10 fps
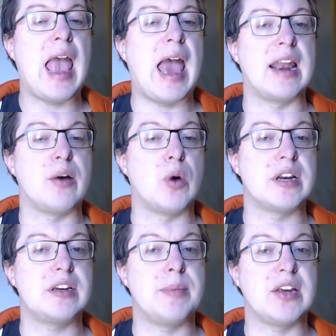and I
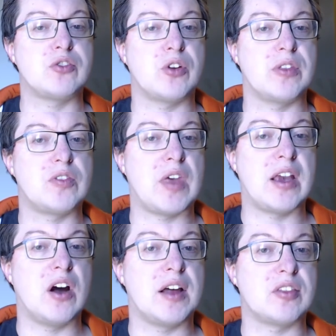wanted to make sure that they
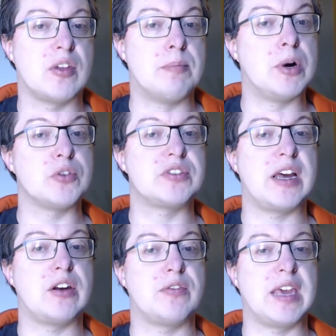got the most
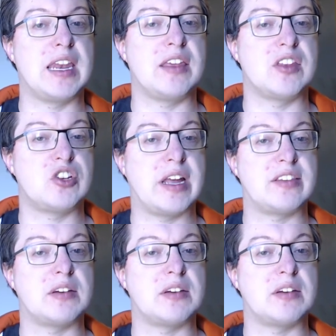out of getting the chance